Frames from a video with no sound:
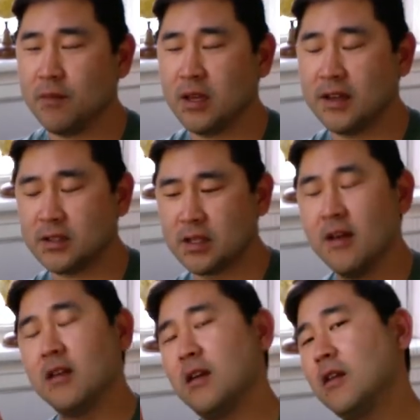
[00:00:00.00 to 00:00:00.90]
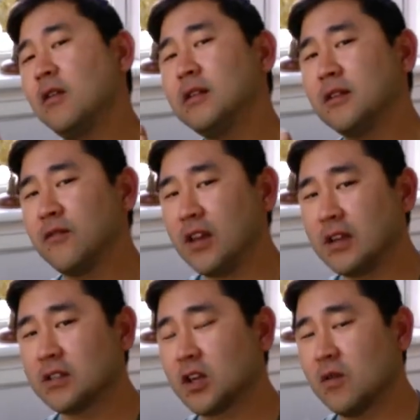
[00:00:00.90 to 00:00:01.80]
Because not only did
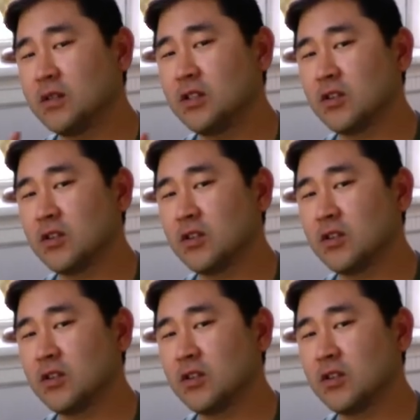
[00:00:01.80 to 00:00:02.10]
Venus go into